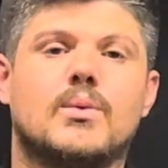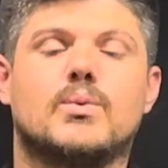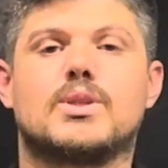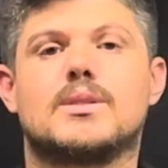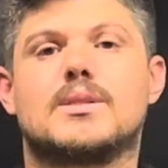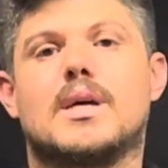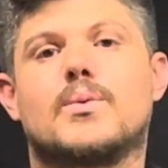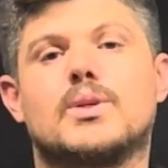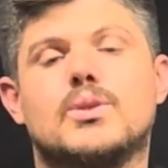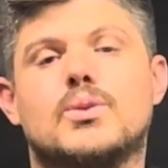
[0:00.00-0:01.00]
which is
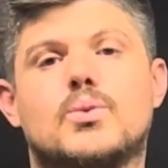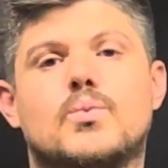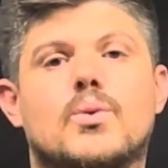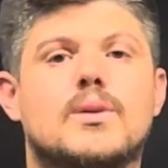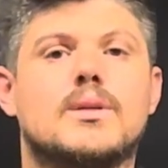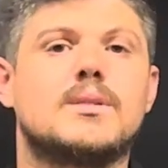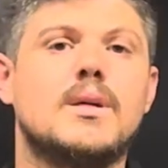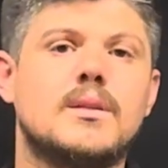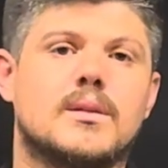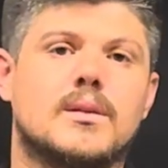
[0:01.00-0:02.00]
directed toward the
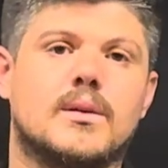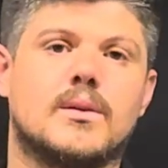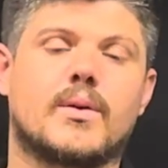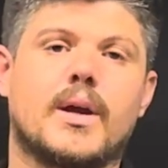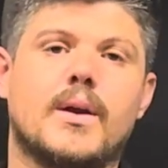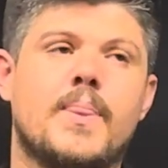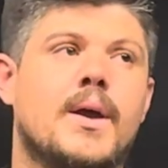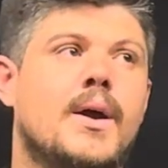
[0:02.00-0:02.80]
center. Okay,